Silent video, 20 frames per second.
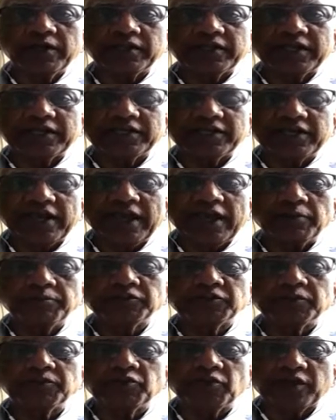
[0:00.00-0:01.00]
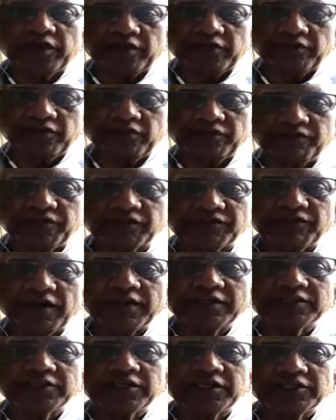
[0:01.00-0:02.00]
that helps him to get rid of his
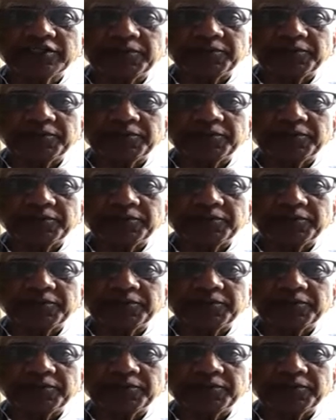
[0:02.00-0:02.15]
vasanas.